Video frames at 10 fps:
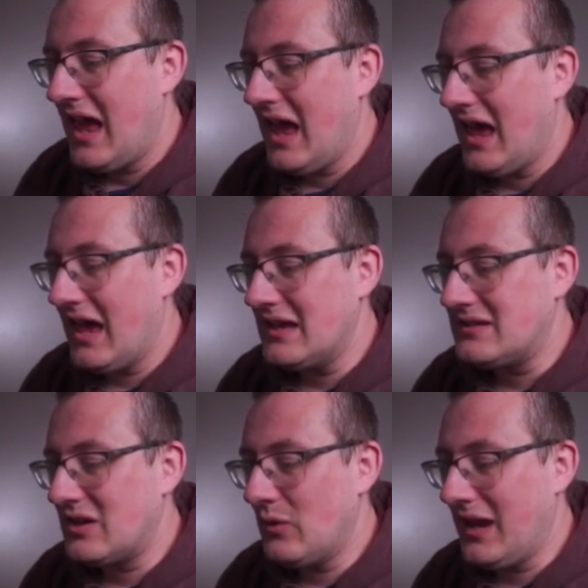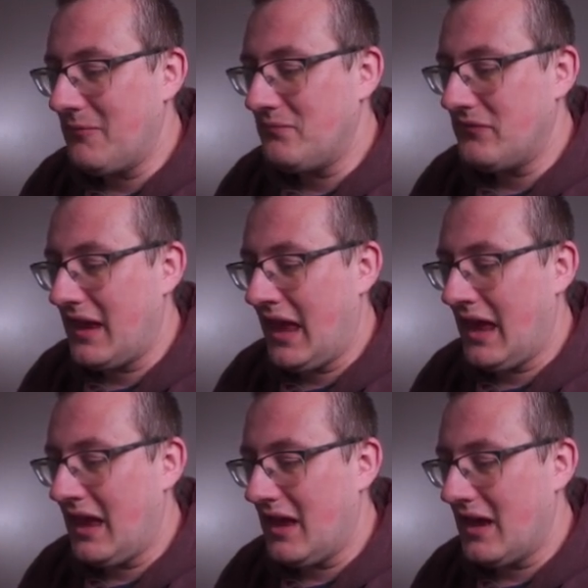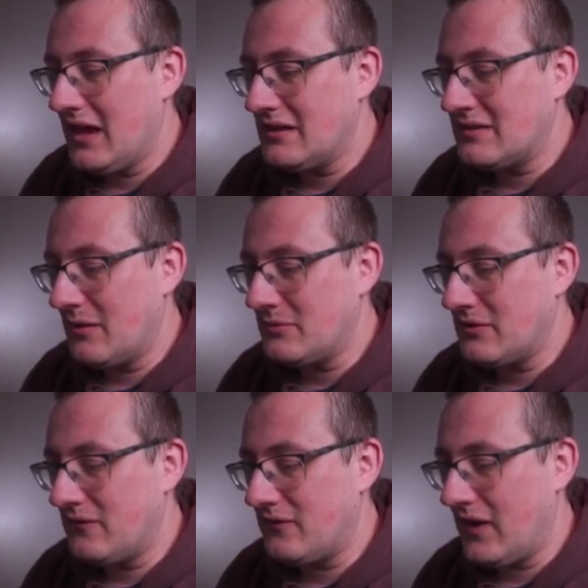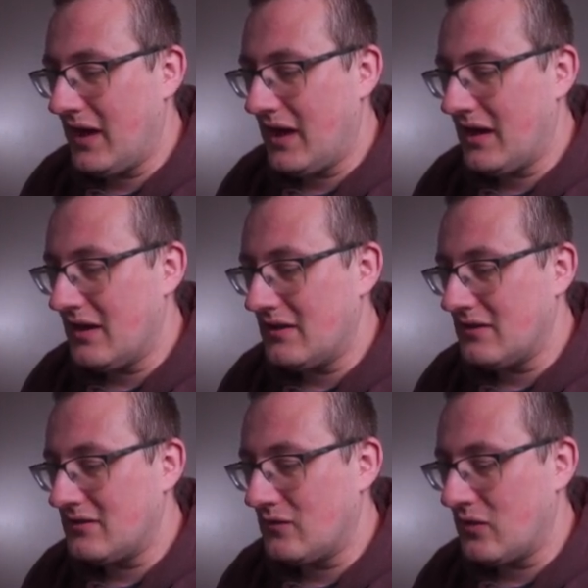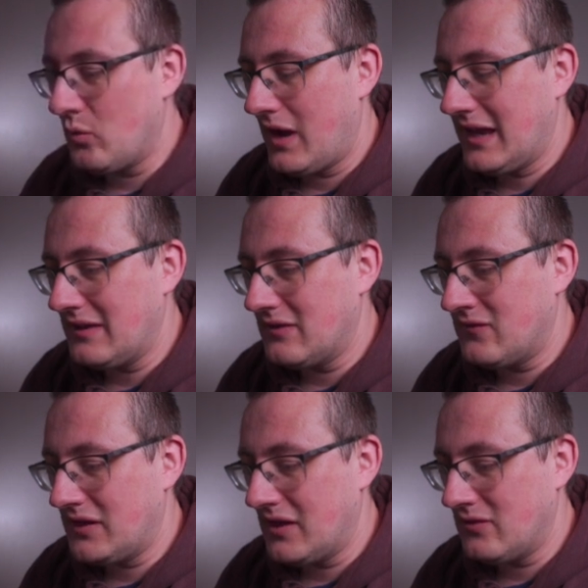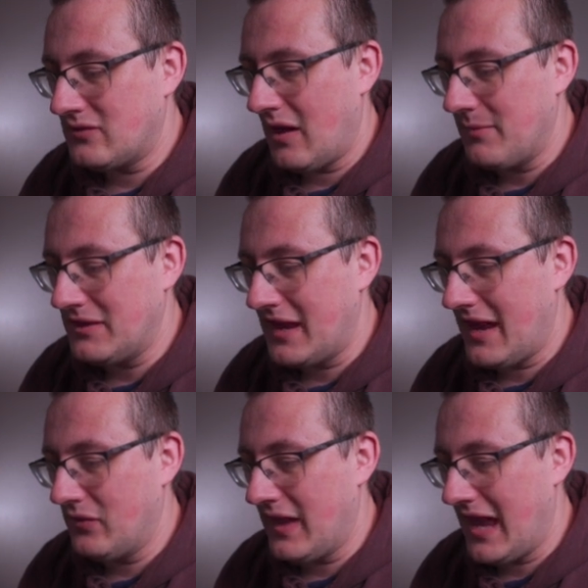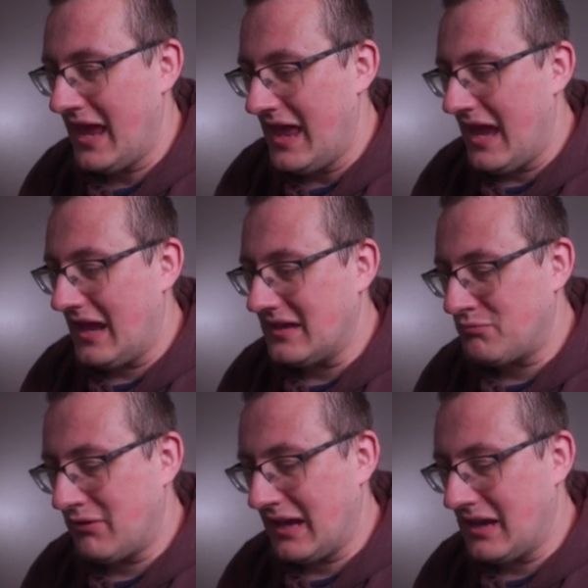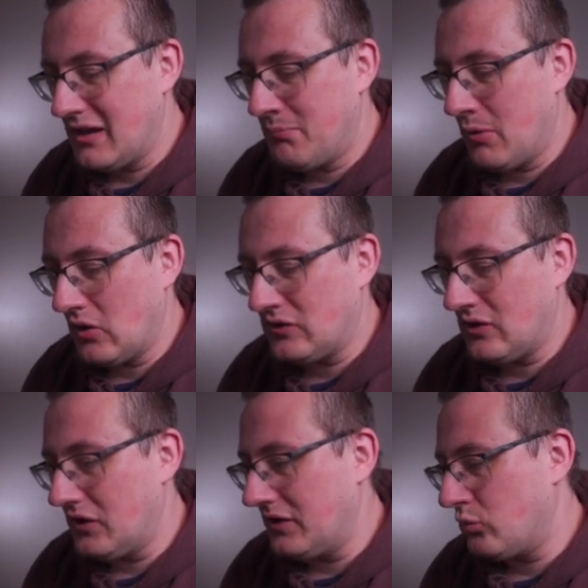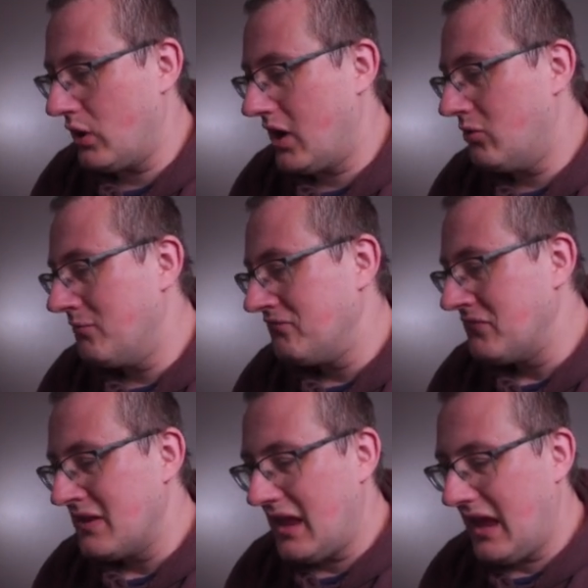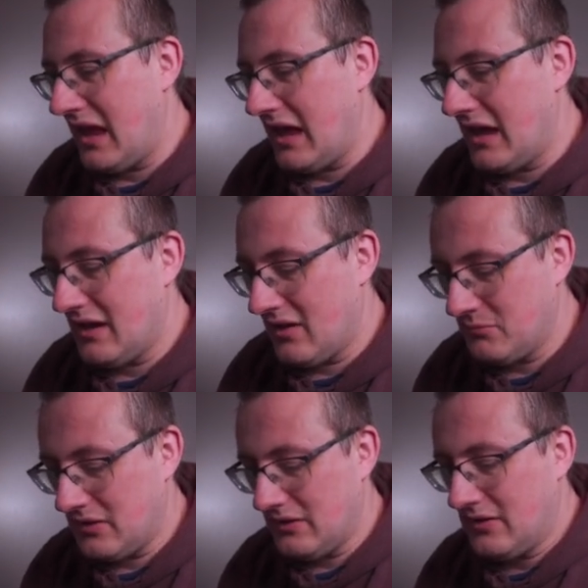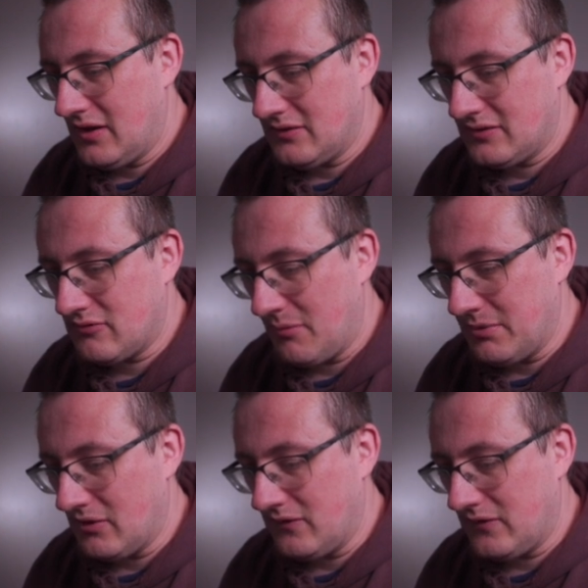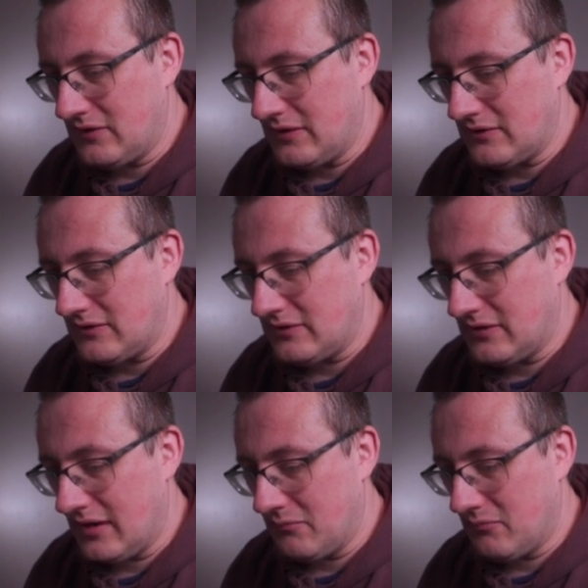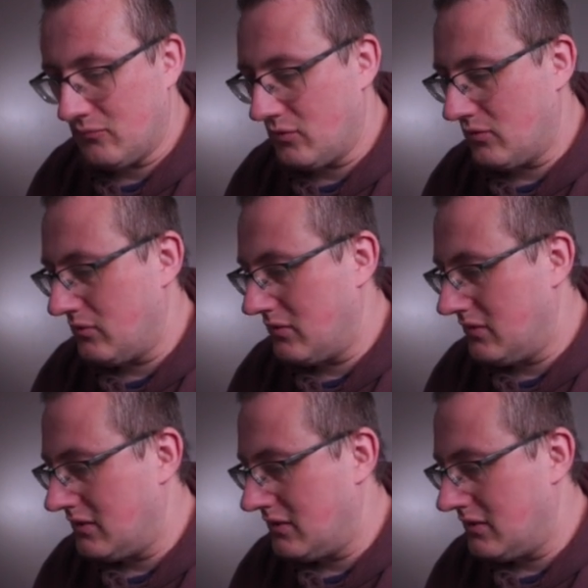uh, to it. Uh, in terms of uh, sort of the way the video is coming down there, and it's bringing a box on as well. Uh, I'm going to turn scrubbing off because it just um, will